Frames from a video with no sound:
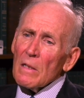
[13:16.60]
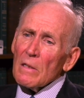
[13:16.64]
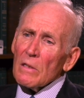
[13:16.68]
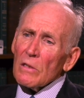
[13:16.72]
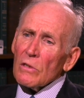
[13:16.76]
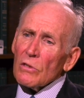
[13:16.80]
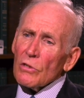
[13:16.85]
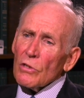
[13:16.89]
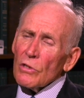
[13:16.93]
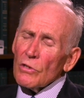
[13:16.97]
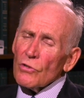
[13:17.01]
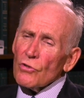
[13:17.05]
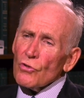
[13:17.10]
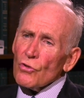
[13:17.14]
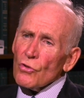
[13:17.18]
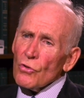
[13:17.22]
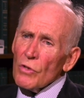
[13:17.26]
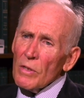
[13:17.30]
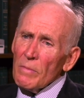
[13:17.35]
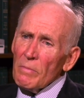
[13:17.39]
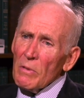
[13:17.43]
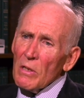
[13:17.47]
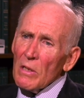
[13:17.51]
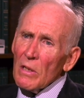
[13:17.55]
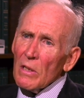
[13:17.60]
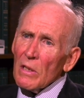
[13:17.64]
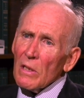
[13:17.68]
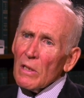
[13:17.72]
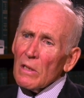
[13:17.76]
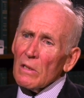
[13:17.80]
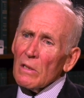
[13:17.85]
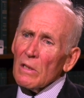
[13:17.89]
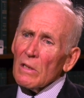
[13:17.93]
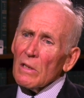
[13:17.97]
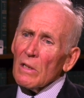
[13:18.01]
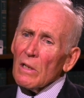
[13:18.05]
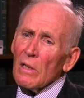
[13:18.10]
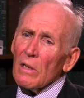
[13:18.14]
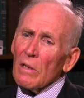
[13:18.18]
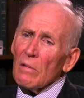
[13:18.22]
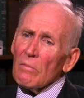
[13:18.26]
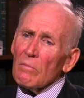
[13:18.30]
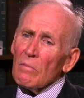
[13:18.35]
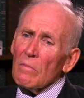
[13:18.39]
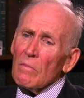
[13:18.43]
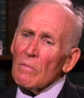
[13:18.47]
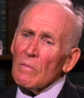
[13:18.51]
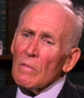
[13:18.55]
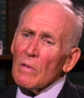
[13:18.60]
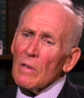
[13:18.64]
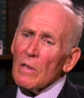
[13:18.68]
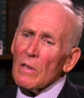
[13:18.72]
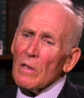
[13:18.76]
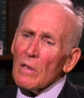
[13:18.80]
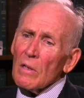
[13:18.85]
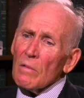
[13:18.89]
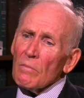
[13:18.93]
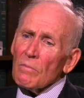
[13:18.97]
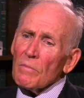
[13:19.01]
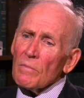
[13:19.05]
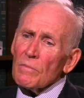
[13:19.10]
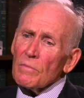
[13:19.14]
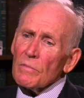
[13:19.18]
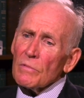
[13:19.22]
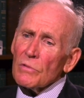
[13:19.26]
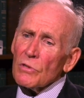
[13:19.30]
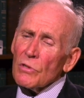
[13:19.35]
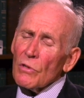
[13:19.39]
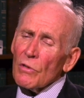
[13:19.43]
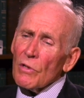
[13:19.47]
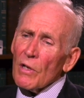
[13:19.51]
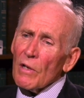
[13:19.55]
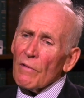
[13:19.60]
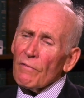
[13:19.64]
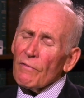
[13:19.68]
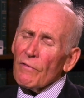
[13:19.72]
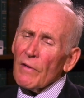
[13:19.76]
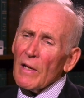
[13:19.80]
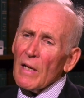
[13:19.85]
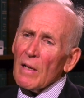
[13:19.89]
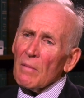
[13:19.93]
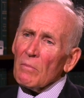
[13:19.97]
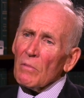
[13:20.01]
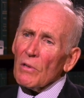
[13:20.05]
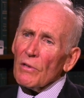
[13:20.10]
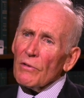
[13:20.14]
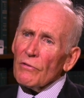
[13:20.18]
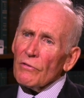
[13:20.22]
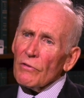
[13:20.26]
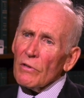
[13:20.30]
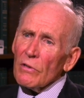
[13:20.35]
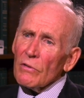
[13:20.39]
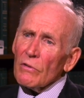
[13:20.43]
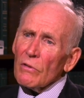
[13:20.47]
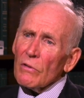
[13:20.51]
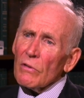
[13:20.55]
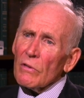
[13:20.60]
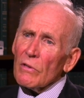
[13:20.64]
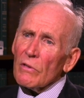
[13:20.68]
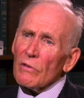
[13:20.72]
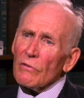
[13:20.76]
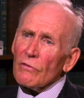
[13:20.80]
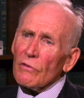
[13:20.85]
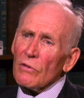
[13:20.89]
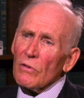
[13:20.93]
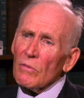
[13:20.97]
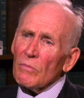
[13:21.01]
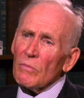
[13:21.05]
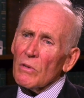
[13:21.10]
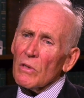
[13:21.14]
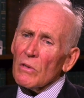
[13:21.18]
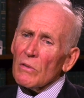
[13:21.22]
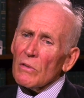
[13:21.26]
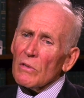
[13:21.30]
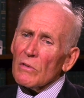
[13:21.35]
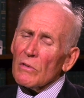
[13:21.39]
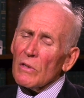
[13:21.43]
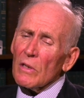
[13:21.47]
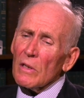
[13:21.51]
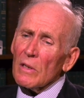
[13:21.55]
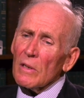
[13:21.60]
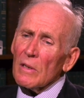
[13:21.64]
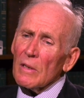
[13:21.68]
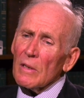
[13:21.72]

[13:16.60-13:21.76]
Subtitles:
contributing to their families and to this community.